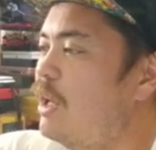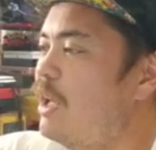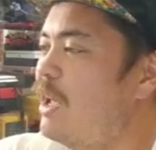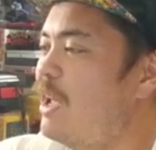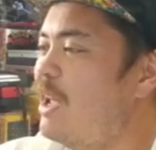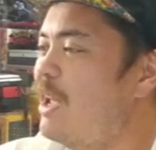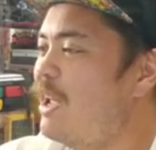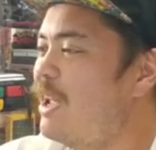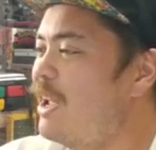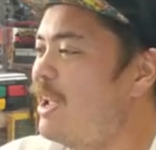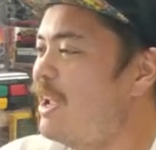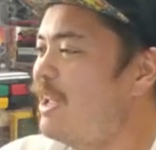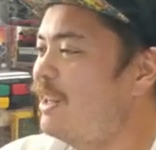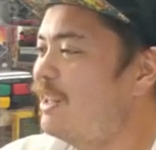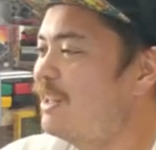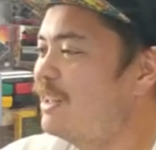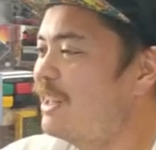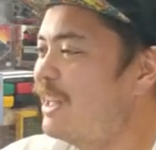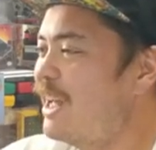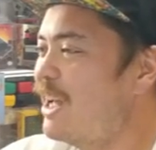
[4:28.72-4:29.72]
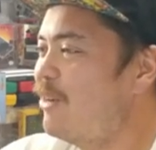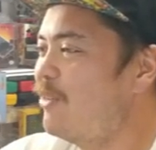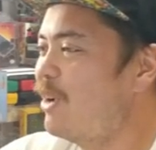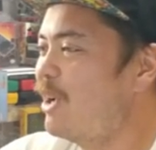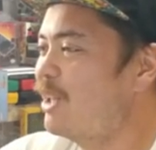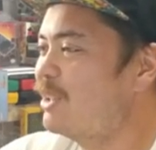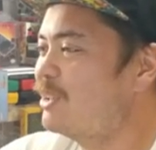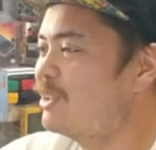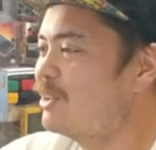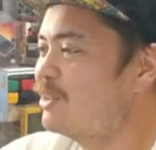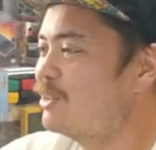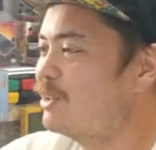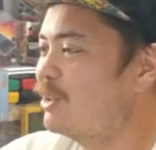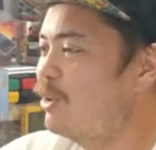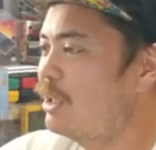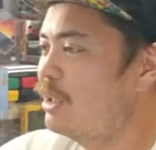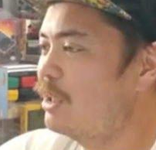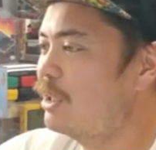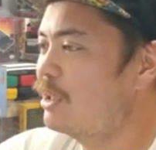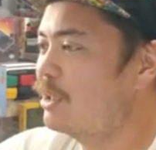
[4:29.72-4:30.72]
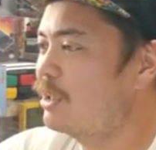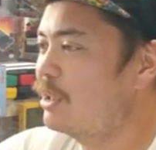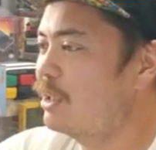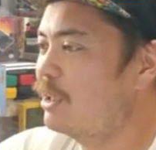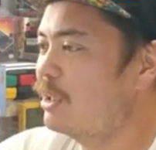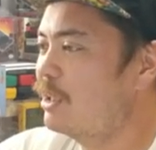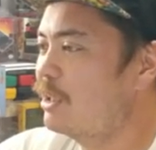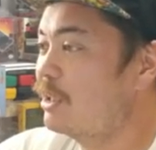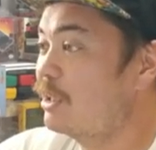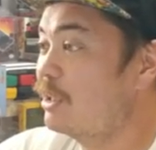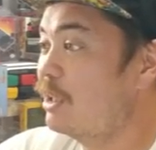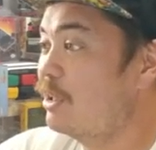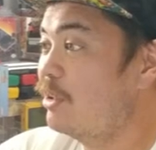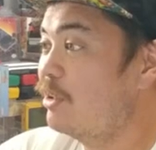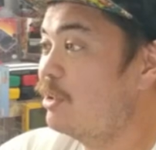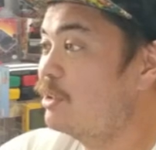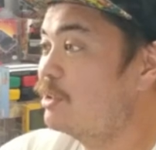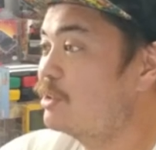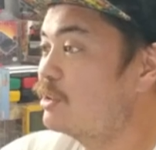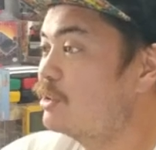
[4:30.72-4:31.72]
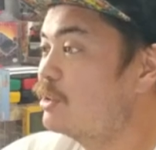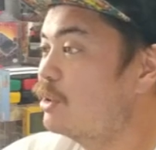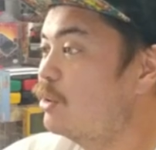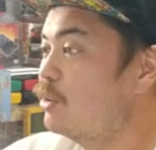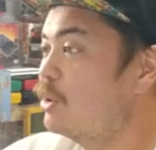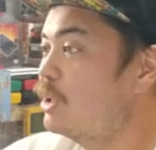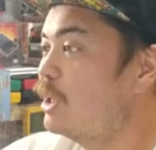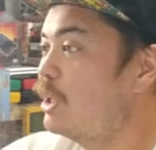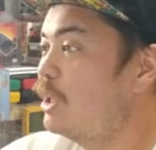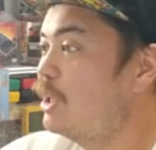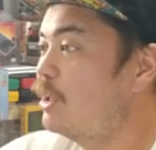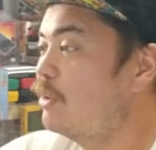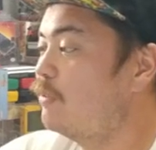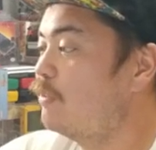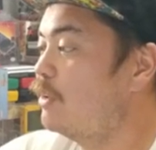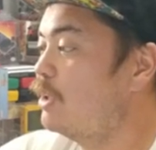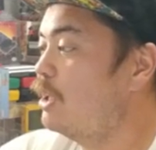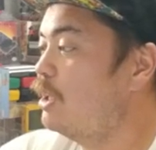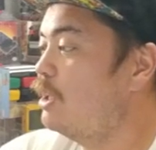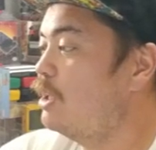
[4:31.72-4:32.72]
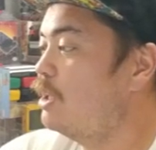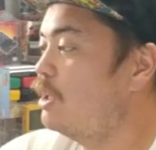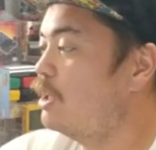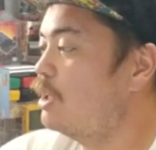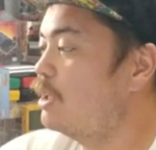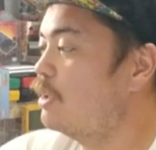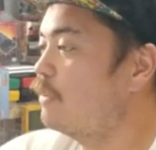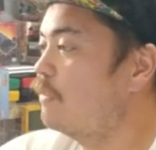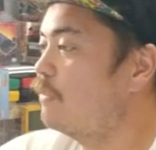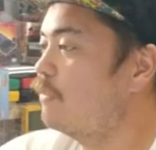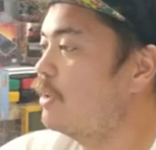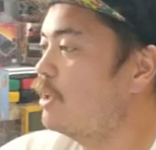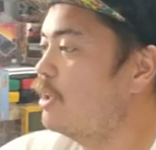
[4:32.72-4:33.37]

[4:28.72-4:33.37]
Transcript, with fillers: Hey, look at that. We got this Galarian Slowking V.